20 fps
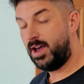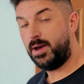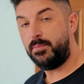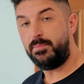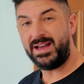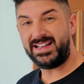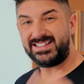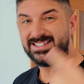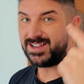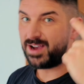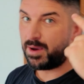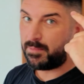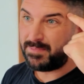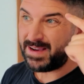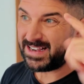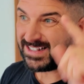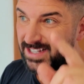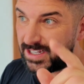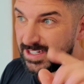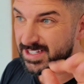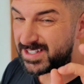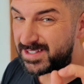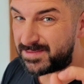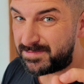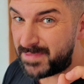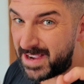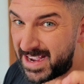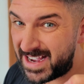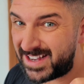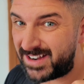A
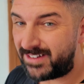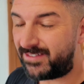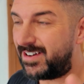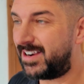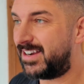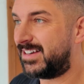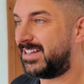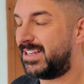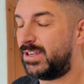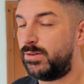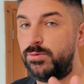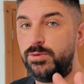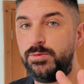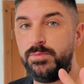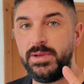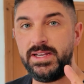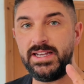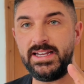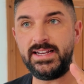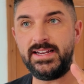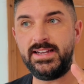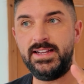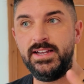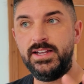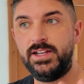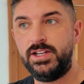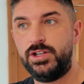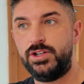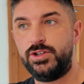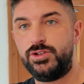smarter idea would be
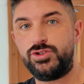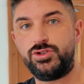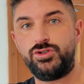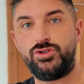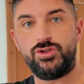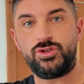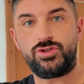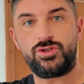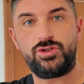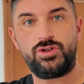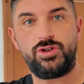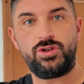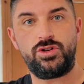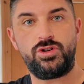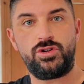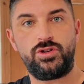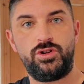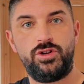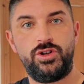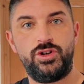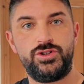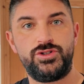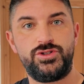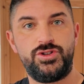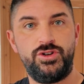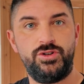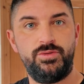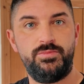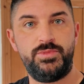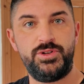to just close
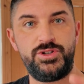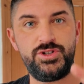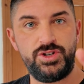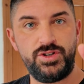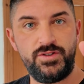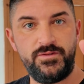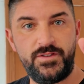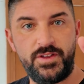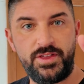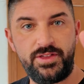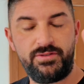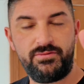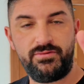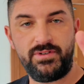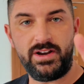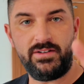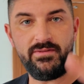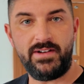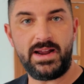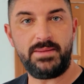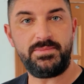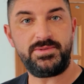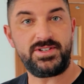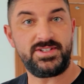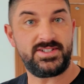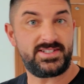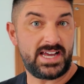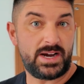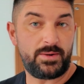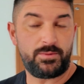the number 2 for 3 reps,
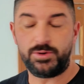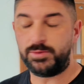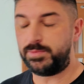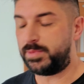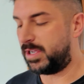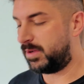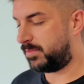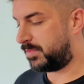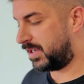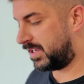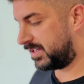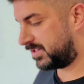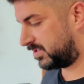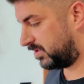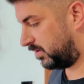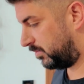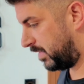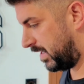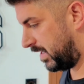because that would be a personal